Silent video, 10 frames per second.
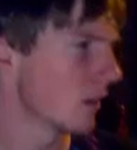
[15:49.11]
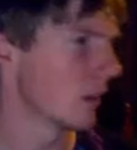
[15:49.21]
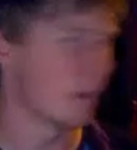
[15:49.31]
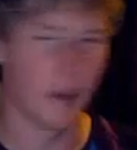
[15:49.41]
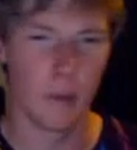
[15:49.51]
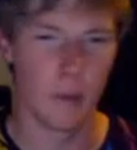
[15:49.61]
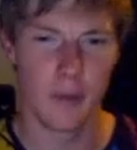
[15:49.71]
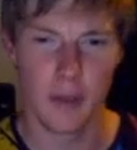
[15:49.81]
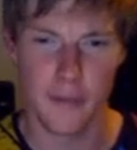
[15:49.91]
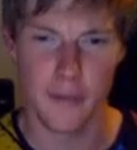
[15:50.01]
He got
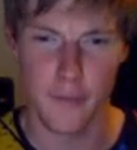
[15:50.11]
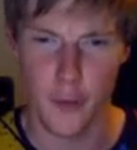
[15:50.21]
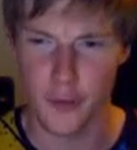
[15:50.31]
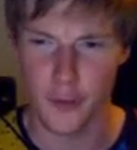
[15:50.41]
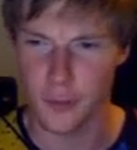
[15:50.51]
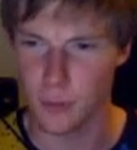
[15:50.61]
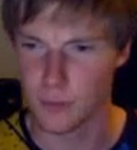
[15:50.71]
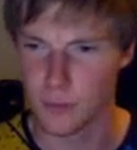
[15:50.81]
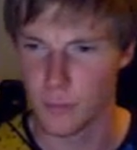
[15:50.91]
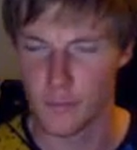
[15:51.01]
eliminated within like the
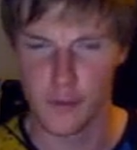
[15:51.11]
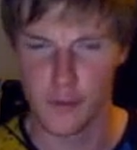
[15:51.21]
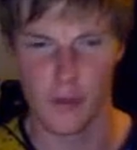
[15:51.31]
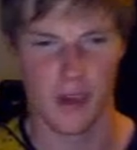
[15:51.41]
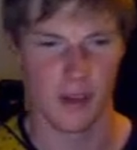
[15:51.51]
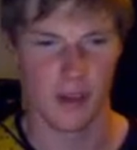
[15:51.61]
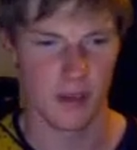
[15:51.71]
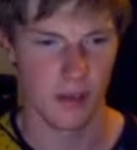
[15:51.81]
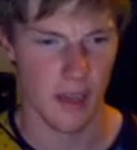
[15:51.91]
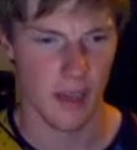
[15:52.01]
first few
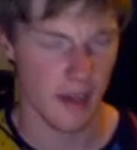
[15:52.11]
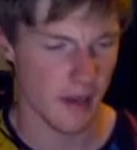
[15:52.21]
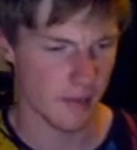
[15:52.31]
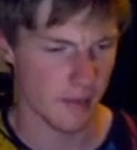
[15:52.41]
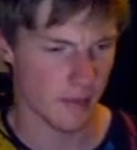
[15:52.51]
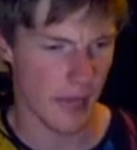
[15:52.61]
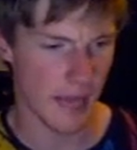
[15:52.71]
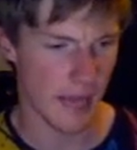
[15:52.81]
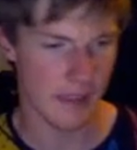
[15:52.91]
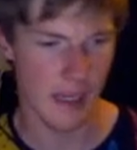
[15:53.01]
minutes, and
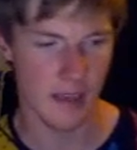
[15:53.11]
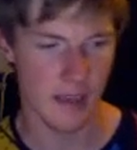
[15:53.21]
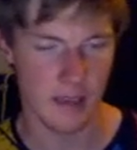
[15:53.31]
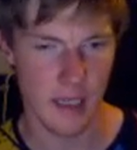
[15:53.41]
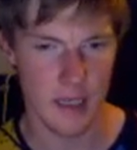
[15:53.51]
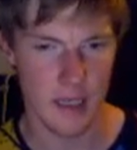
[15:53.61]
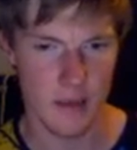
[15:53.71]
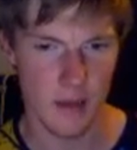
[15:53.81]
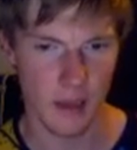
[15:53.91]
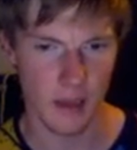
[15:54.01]
then at the end
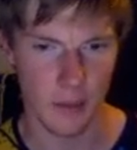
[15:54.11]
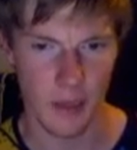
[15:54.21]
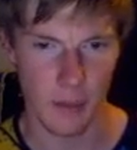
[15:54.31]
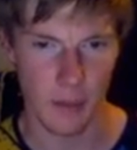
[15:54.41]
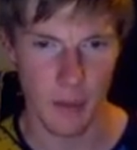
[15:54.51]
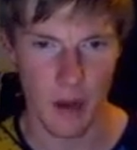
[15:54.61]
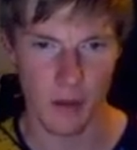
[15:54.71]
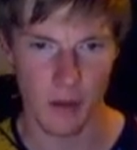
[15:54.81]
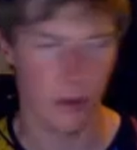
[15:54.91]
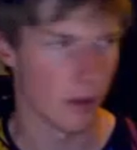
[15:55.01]
he
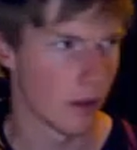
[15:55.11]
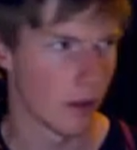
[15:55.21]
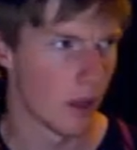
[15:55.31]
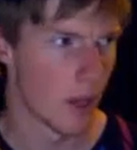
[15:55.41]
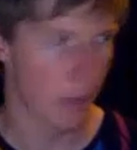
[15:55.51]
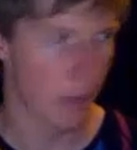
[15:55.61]
eliminated Punk.